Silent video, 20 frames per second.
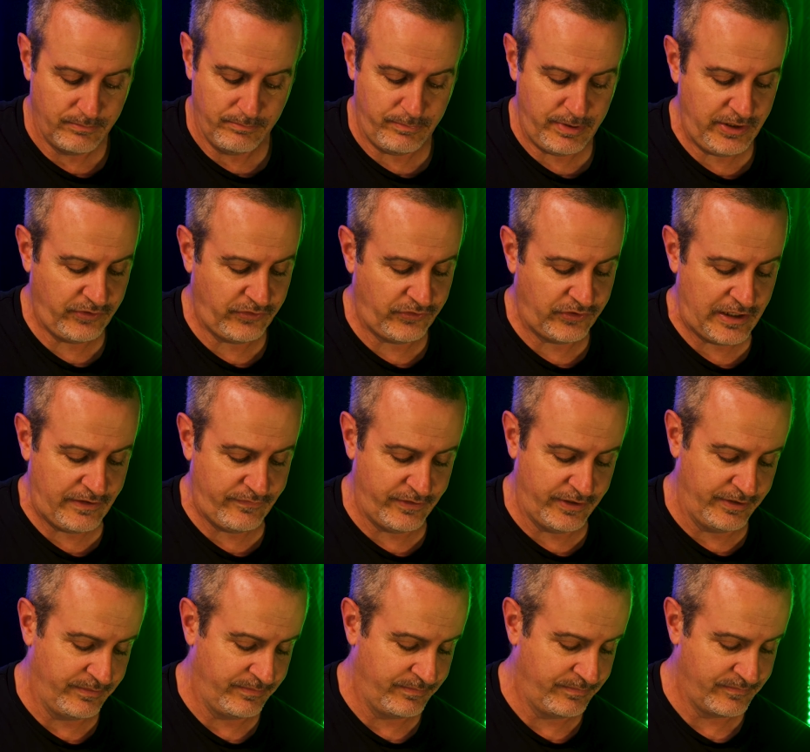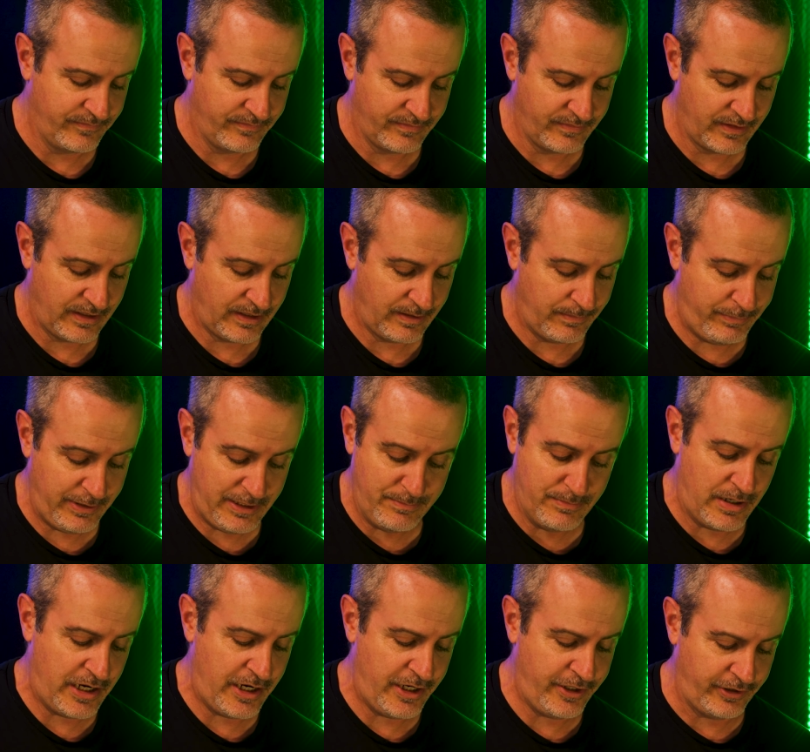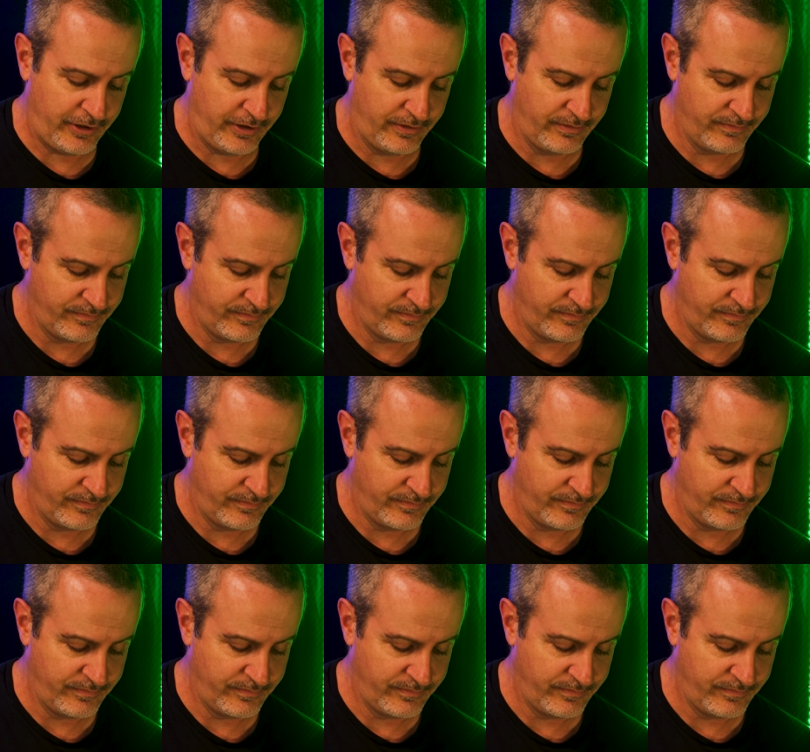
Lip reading: B7, B minor,